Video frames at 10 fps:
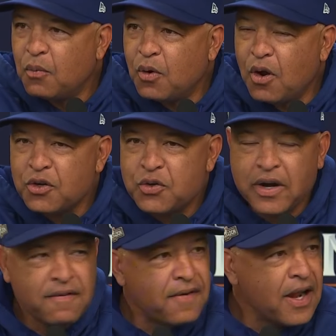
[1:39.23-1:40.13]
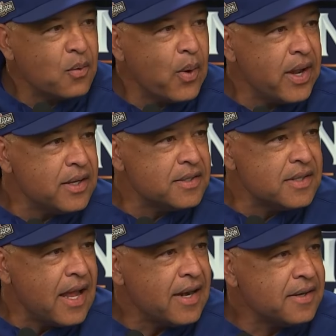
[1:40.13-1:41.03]
we're all trying to find
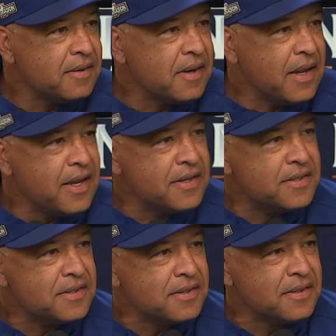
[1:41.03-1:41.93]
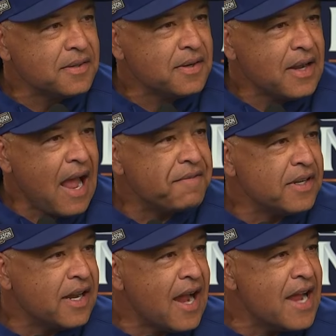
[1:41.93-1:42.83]
ways that he's have
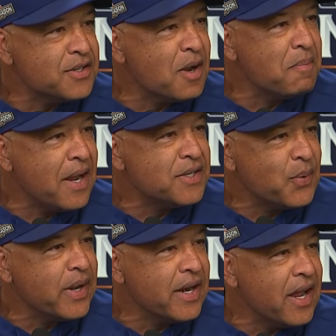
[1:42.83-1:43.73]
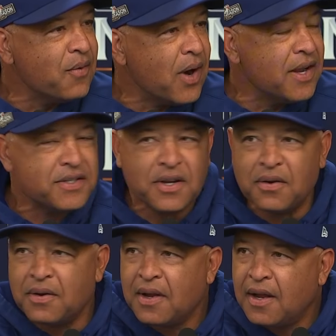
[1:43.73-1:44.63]
to get guys on base so he can hit, right?
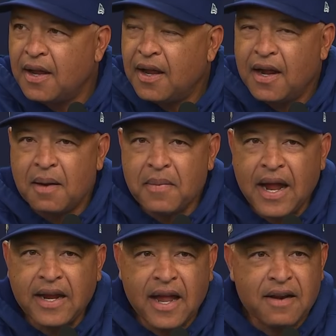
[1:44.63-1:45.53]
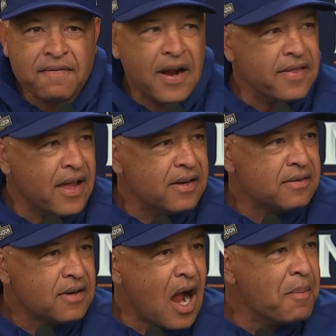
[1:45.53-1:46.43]
So I kind of find
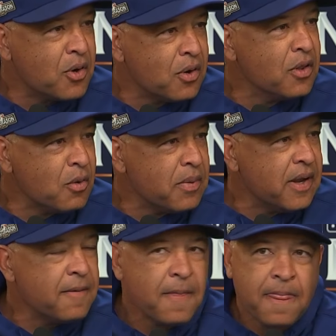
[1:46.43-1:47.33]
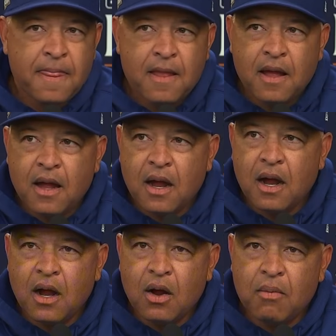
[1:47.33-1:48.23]
that comical a little bit.
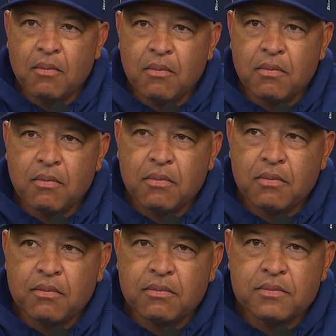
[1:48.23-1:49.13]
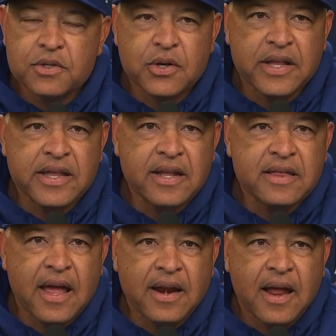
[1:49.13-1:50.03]
So I
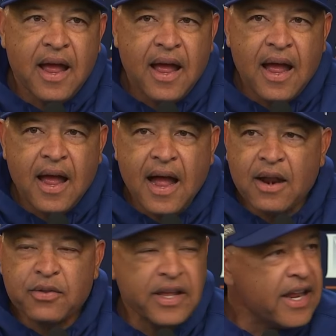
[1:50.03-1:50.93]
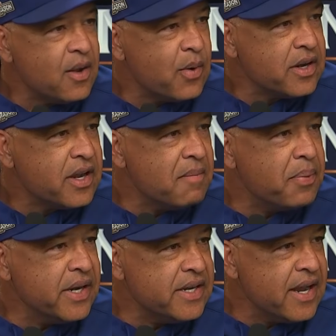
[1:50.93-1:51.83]
think that I don't think anyone can
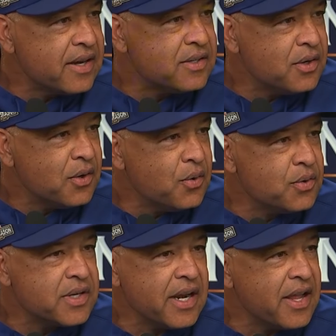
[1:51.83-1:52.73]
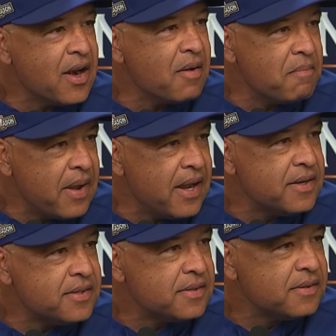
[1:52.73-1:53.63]
predict who's going to get on
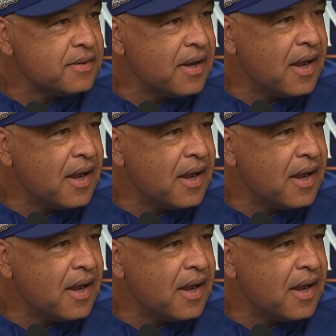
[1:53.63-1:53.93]
base